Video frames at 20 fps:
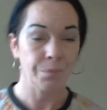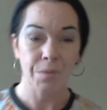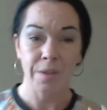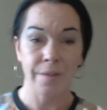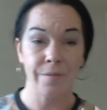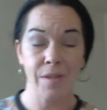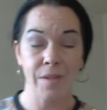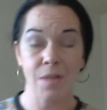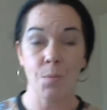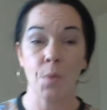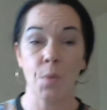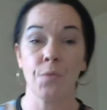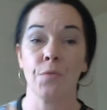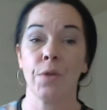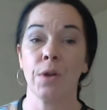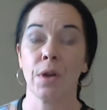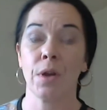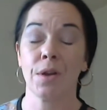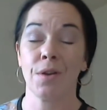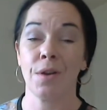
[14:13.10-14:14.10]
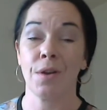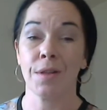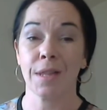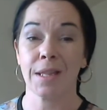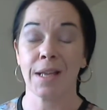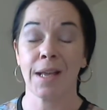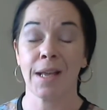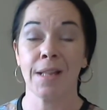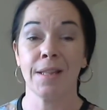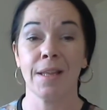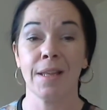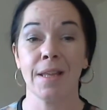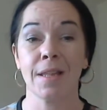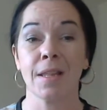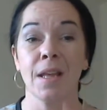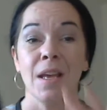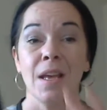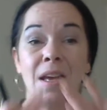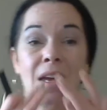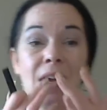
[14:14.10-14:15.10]
This is one thing I can't stand is,
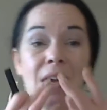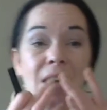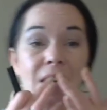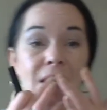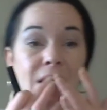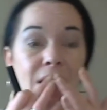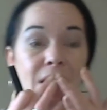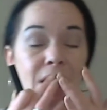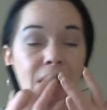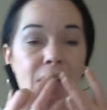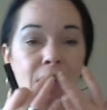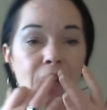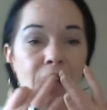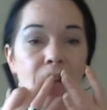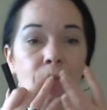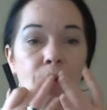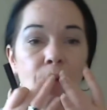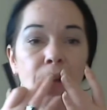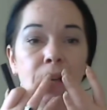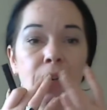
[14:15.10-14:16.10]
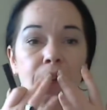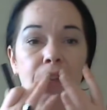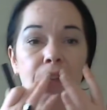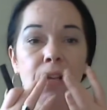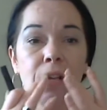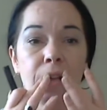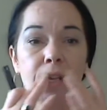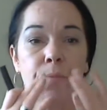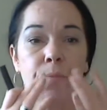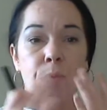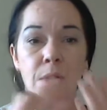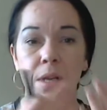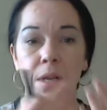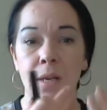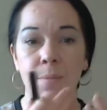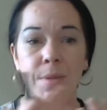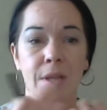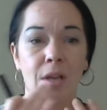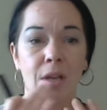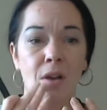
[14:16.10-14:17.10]
you know, when you put your
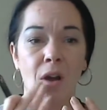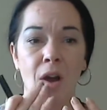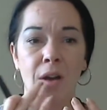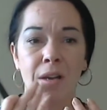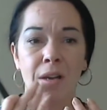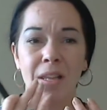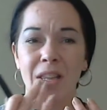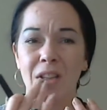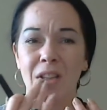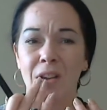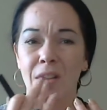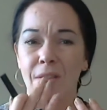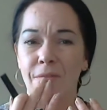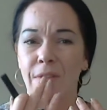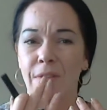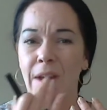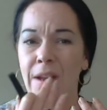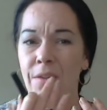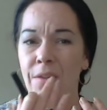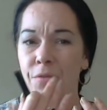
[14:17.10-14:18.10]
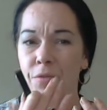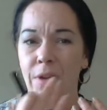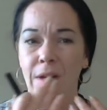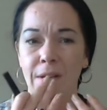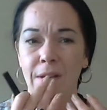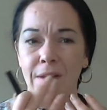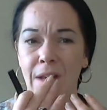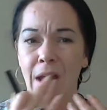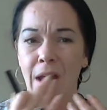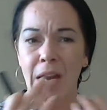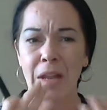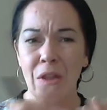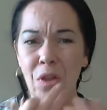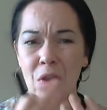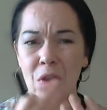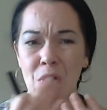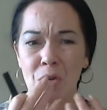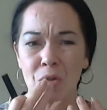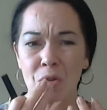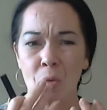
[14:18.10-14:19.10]
lipstick on and it starts fading throughout the day and it
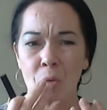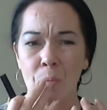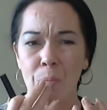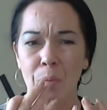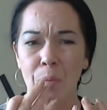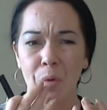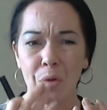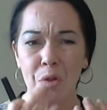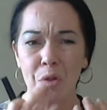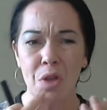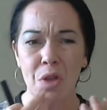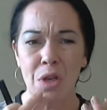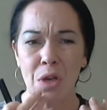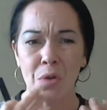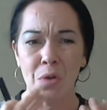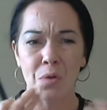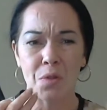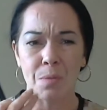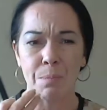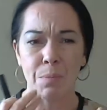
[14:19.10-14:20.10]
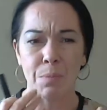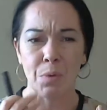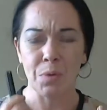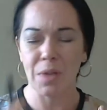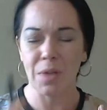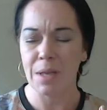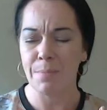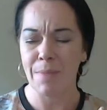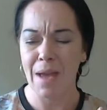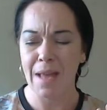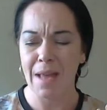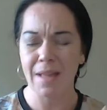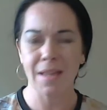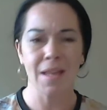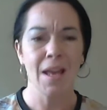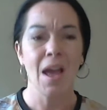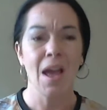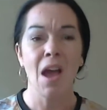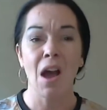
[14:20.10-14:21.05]
just looks all blotchy and it looks a bloody mess.